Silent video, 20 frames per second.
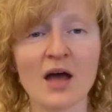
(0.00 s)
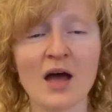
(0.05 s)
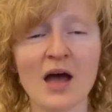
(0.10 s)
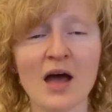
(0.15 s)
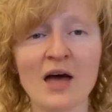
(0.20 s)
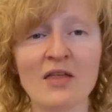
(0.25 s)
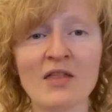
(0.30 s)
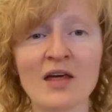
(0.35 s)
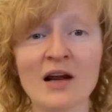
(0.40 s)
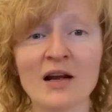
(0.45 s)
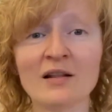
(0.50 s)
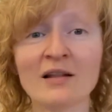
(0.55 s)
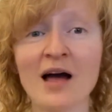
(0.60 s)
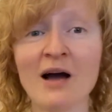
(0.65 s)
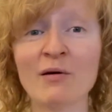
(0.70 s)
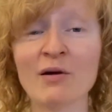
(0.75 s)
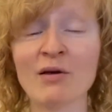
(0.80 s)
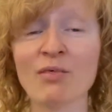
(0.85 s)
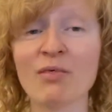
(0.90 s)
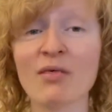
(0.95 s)
And then
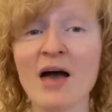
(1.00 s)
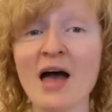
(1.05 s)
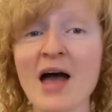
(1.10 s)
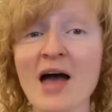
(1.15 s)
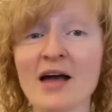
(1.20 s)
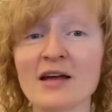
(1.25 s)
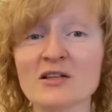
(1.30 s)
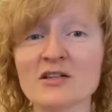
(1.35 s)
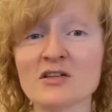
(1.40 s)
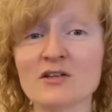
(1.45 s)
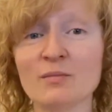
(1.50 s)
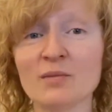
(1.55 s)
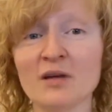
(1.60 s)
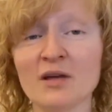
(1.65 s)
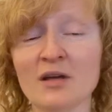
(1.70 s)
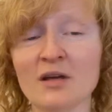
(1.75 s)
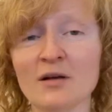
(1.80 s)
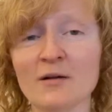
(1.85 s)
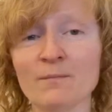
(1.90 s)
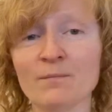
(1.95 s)
allowing that to
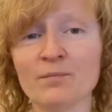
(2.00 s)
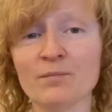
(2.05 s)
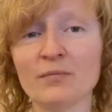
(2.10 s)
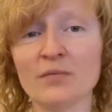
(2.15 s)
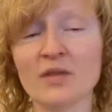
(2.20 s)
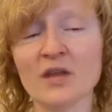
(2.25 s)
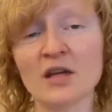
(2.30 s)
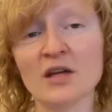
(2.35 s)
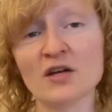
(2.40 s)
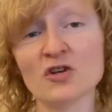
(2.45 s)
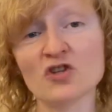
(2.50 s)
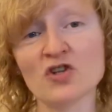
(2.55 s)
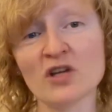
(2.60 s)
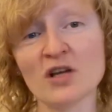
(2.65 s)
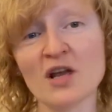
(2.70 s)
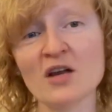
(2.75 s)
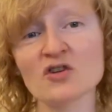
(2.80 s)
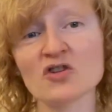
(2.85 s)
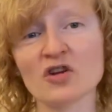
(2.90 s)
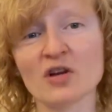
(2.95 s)
be the
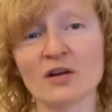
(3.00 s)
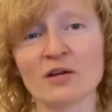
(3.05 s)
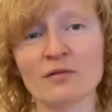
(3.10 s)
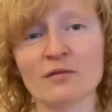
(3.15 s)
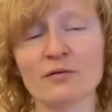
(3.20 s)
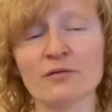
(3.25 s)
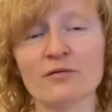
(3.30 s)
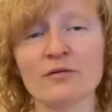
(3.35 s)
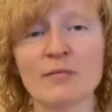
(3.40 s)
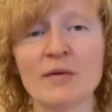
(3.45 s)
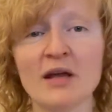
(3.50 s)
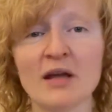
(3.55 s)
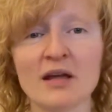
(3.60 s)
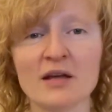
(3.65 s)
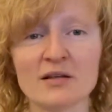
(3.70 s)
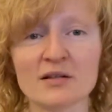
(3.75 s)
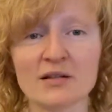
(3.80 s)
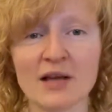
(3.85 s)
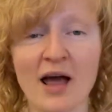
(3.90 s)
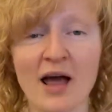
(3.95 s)
initiation for
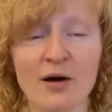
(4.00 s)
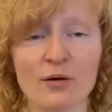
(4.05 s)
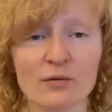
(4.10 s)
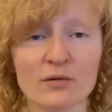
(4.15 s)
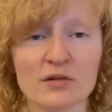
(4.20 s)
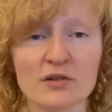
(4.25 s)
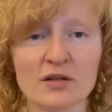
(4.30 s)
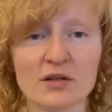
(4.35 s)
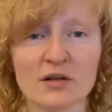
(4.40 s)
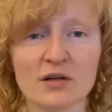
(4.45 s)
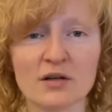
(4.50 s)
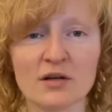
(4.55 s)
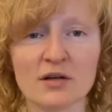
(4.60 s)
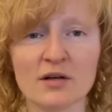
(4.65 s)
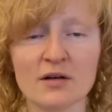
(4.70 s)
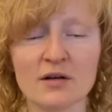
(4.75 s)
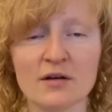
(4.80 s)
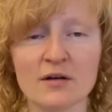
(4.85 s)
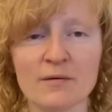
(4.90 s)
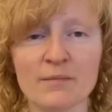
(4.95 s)
making sound.
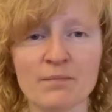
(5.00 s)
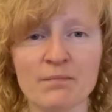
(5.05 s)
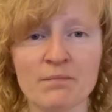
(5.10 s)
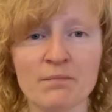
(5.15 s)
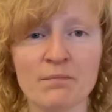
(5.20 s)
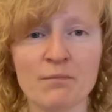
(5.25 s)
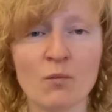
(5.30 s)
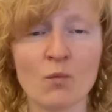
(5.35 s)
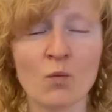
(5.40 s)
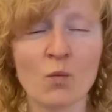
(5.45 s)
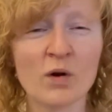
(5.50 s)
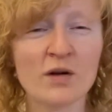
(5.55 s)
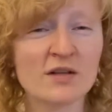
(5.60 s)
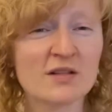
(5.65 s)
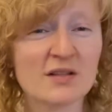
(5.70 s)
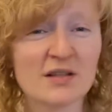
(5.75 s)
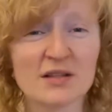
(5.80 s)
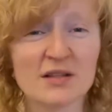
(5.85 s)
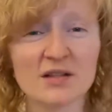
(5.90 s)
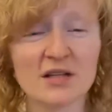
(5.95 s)
What does
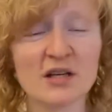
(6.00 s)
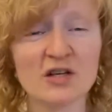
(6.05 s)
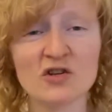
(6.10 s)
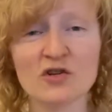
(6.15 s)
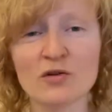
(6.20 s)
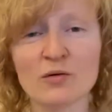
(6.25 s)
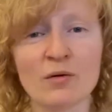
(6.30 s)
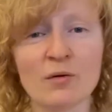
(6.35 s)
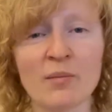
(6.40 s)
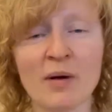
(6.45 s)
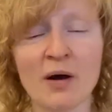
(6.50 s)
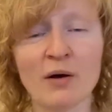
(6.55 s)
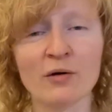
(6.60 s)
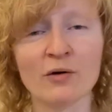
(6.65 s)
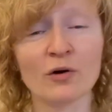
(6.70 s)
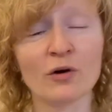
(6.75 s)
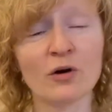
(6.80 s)
this teach you about your